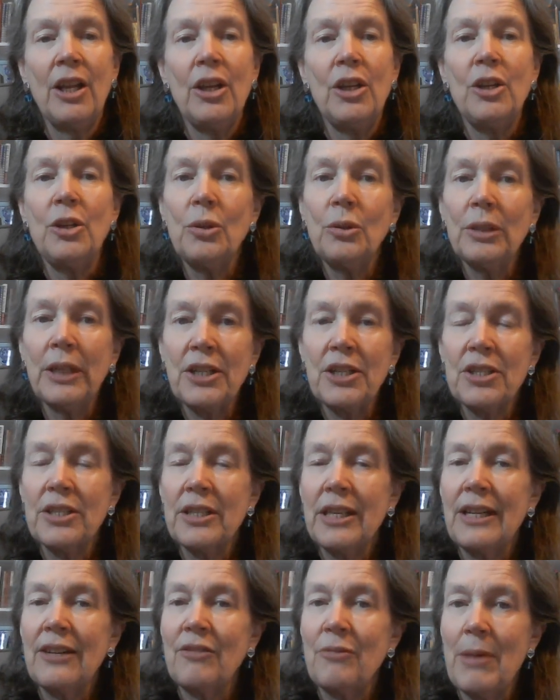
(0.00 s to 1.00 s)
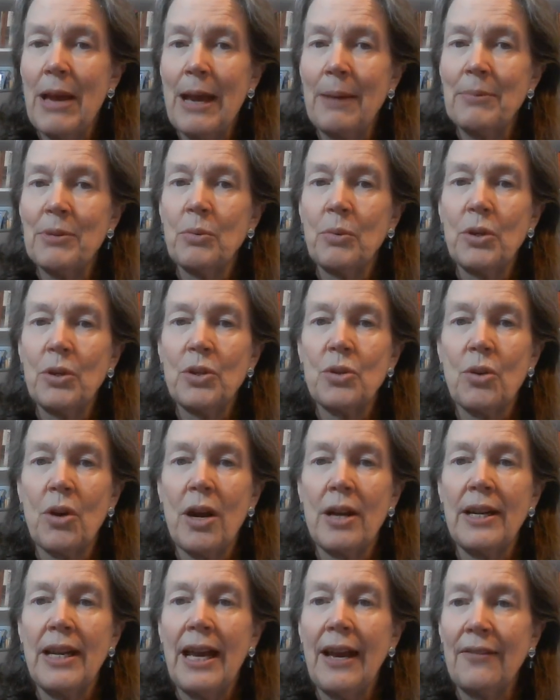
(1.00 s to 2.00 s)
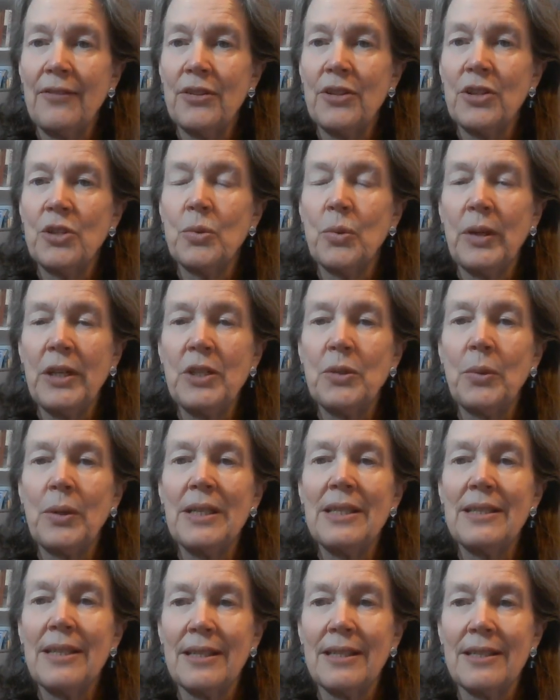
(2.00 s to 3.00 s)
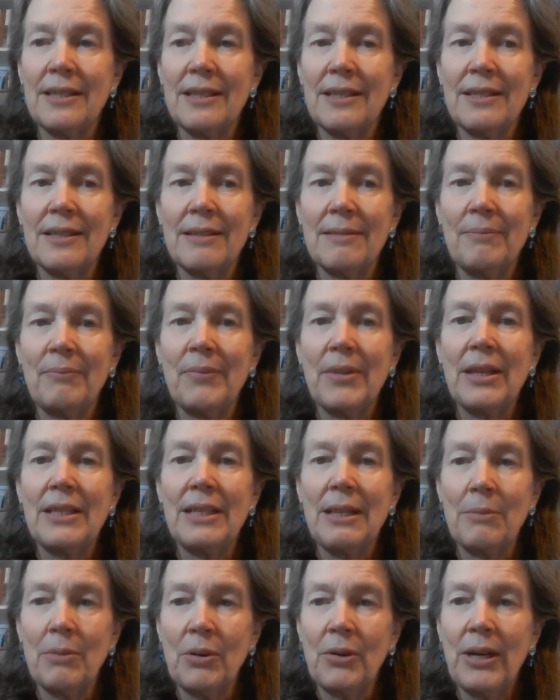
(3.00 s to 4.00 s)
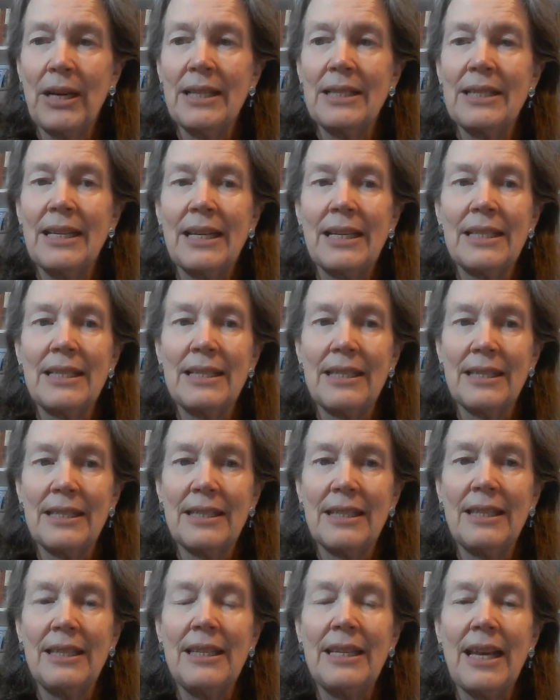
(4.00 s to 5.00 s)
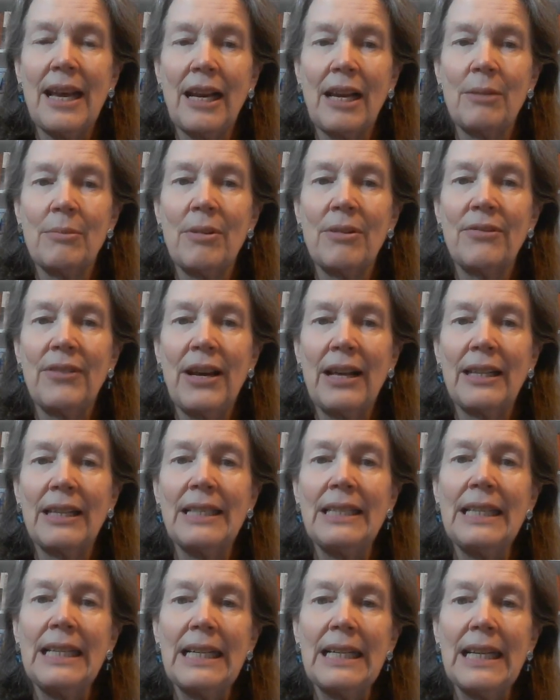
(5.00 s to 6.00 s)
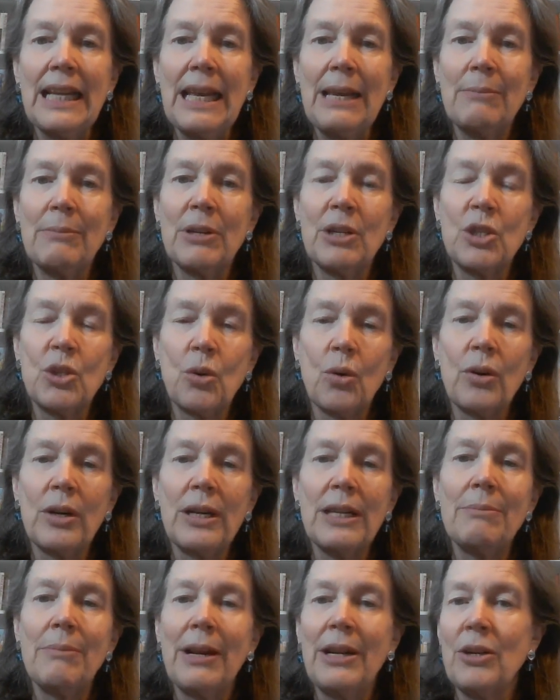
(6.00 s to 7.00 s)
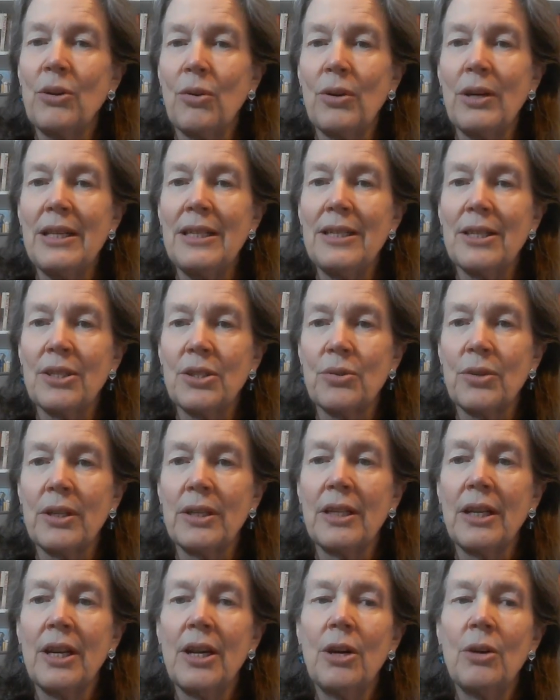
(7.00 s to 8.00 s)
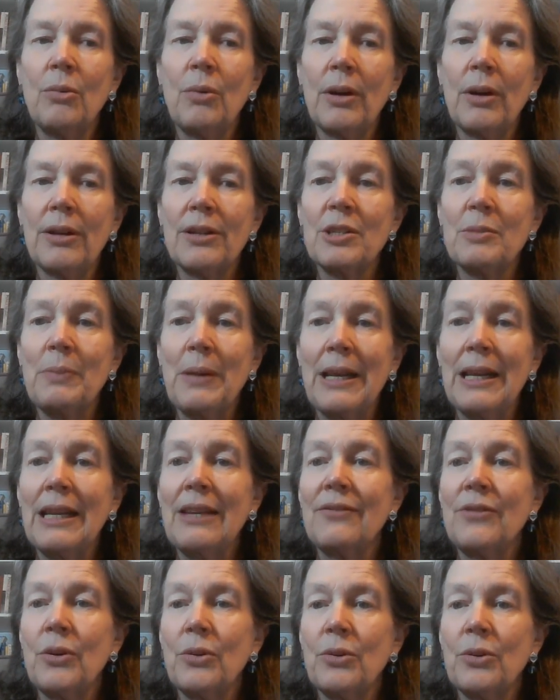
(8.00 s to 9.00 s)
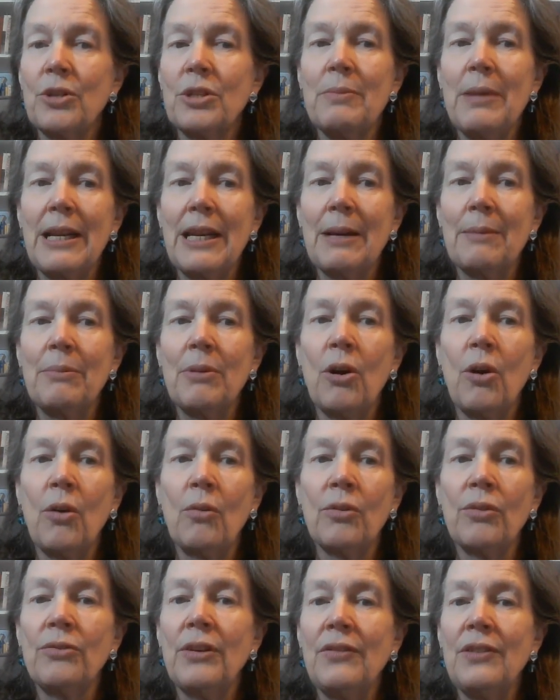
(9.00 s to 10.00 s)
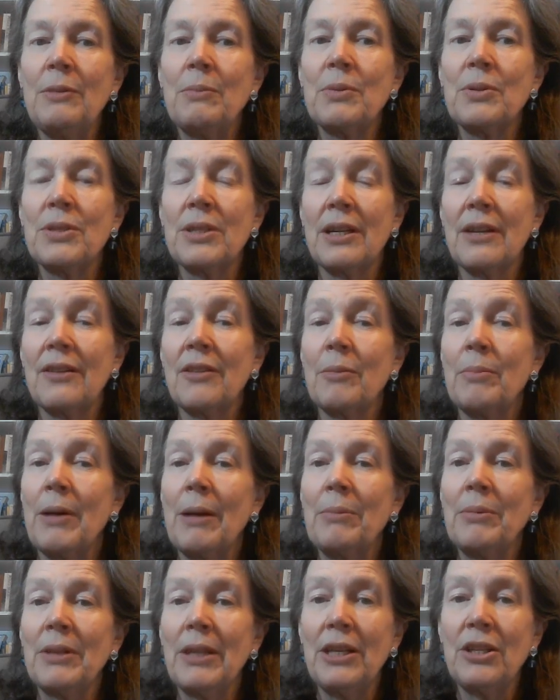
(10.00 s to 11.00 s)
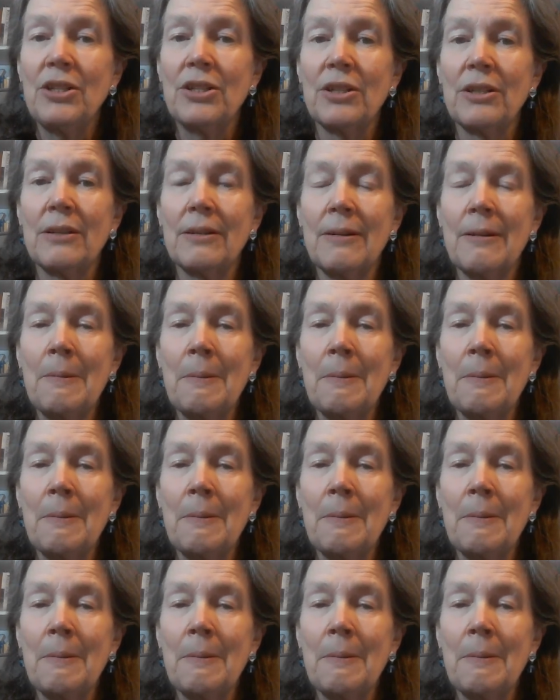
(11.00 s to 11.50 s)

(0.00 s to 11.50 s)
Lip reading: New legislative maps were drawn after the 2020 census. Democrats had insisted the Yakima Valley needed a majority-minority district where Hispanic voters made up over 50% of the population,